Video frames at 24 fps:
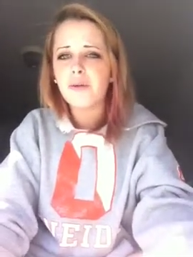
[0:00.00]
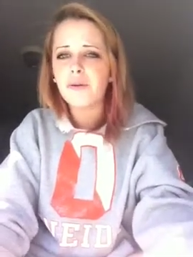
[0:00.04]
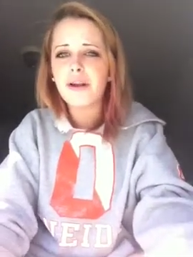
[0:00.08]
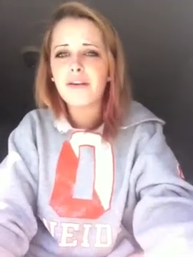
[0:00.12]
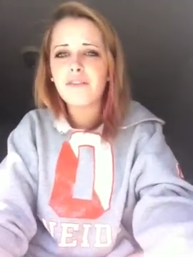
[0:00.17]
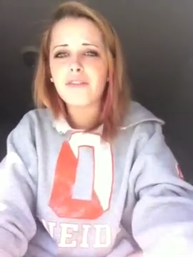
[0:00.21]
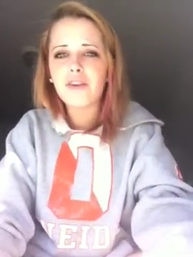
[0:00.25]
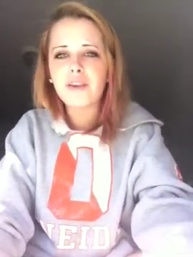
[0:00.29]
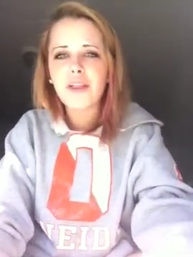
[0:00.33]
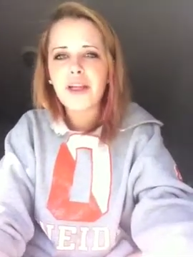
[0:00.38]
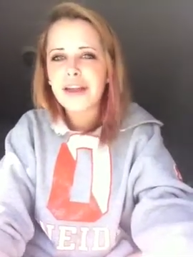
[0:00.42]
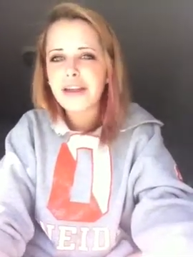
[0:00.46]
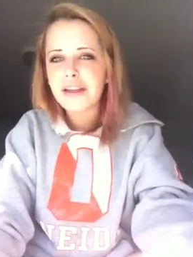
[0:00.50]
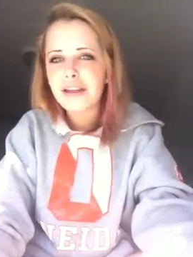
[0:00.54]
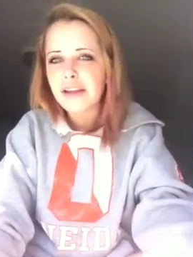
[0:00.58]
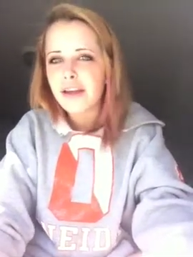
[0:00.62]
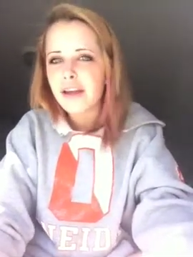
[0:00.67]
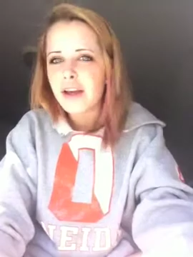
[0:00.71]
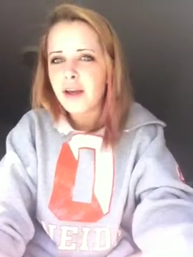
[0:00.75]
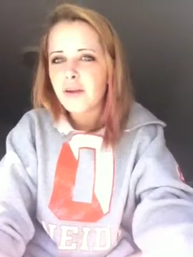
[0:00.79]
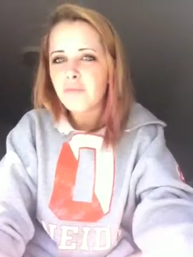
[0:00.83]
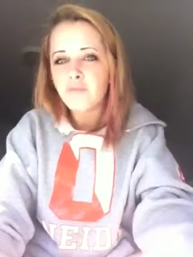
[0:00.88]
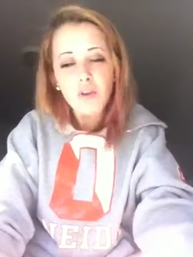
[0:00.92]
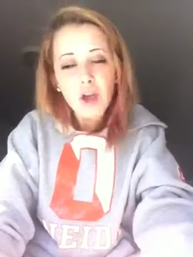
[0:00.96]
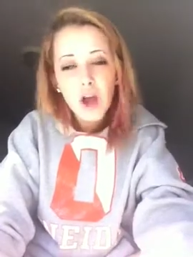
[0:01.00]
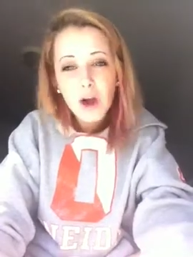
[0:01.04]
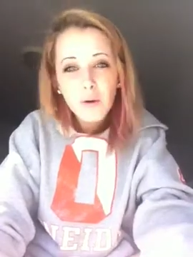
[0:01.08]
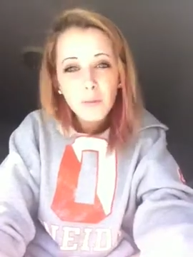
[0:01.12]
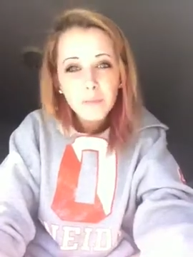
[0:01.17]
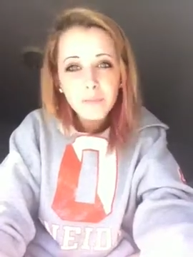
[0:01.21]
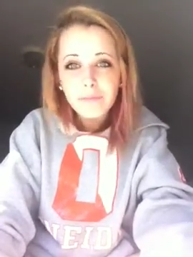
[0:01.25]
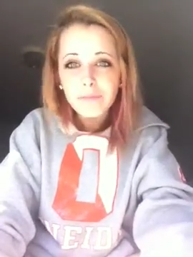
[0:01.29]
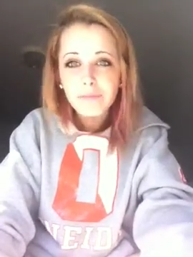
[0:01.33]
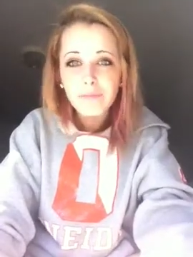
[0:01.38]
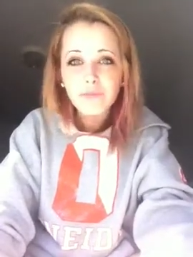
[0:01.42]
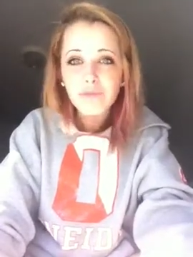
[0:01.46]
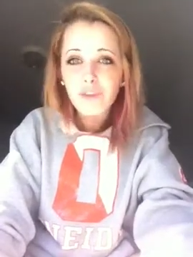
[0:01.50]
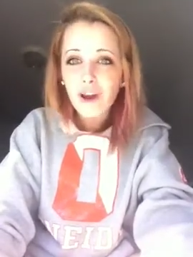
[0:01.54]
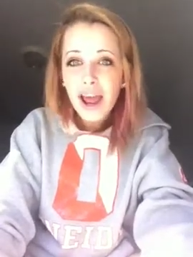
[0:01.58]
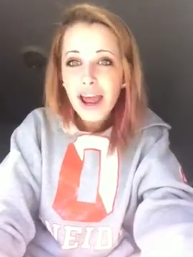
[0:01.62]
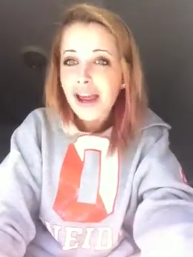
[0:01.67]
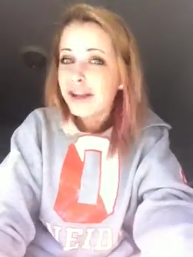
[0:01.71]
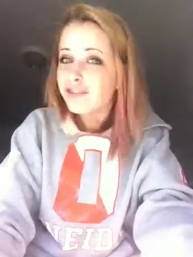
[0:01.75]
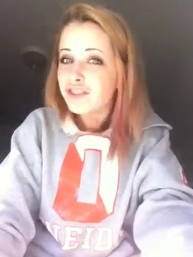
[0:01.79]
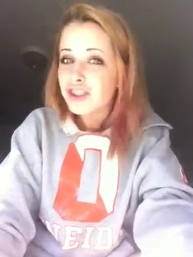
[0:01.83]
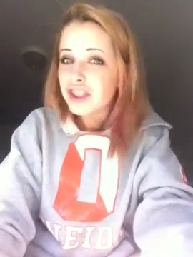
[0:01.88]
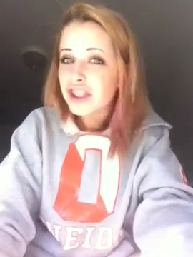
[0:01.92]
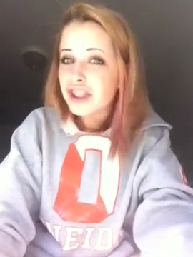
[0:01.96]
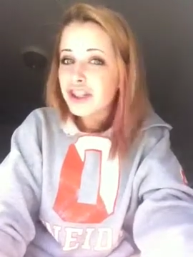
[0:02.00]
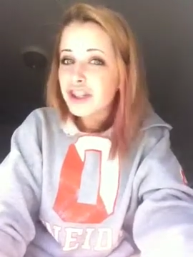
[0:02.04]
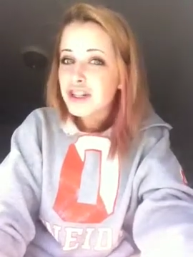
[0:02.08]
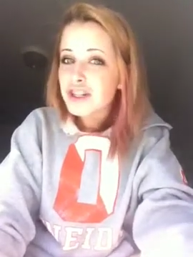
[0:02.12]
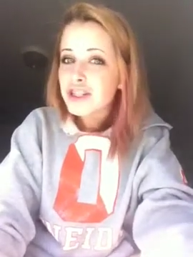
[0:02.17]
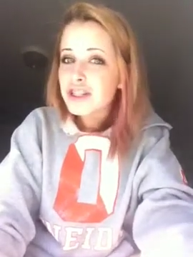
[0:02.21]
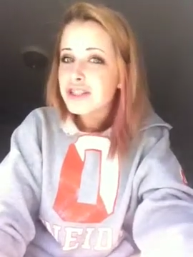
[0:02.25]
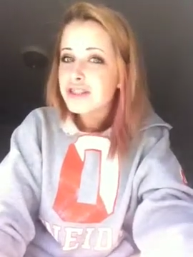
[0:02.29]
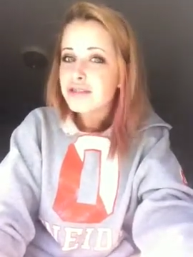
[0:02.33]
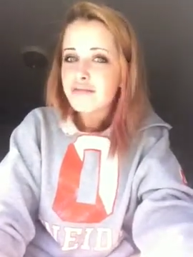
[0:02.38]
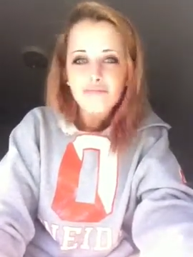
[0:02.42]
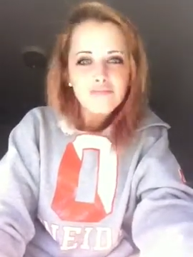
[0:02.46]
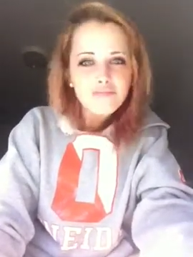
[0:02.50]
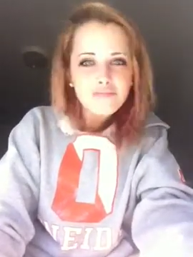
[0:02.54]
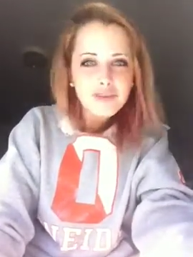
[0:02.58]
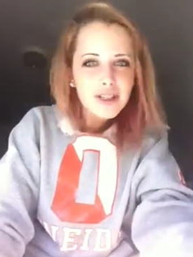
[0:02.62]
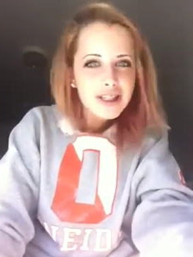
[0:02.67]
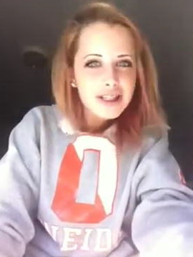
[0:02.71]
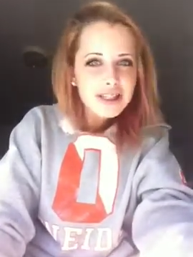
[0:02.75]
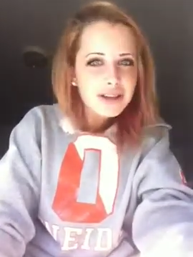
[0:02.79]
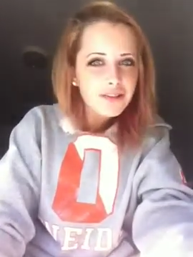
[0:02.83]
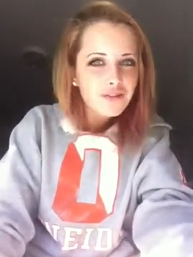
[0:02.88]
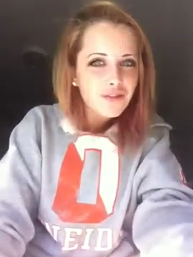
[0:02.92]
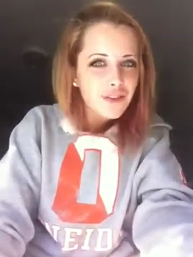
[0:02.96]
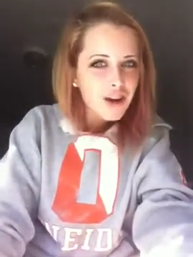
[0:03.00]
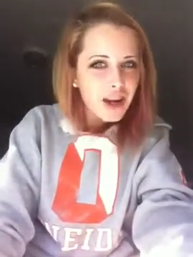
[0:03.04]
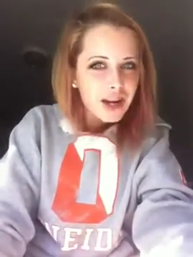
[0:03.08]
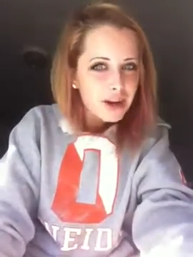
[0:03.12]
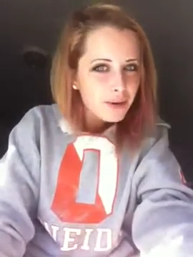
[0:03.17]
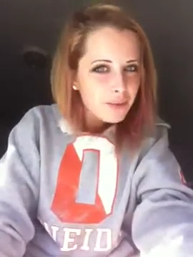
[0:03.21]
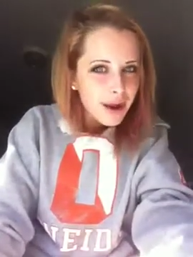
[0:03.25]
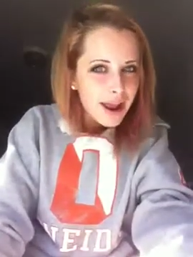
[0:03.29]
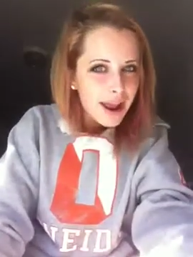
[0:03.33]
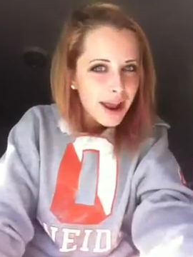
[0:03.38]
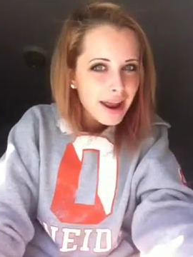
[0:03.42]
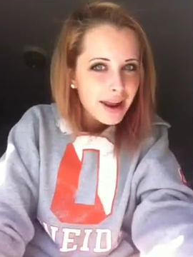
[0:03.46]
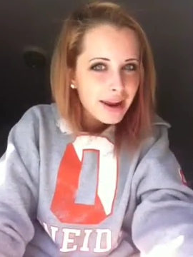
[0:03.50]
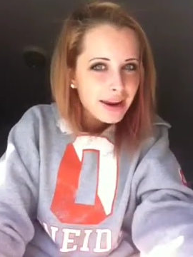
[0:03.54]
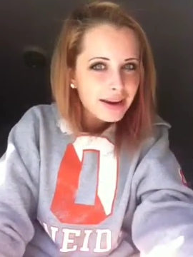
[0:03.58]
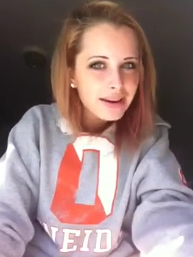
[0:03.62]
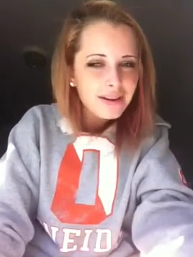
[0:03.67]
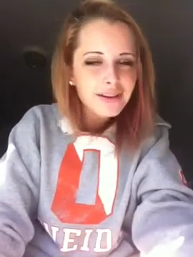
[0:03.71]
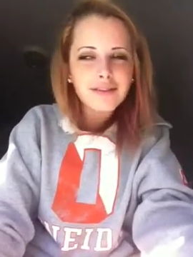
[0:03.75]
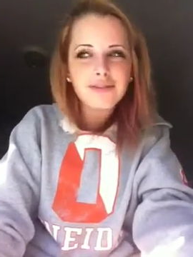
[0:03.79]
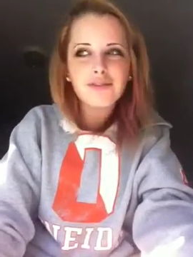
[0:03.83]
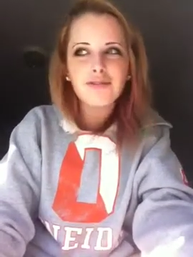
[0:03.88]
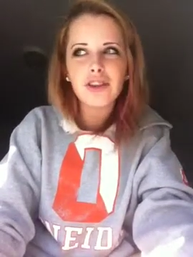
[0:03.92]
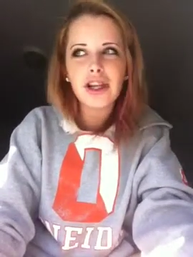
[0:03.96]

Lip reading: or whatever. Like, no, 5 years doesn't fade away.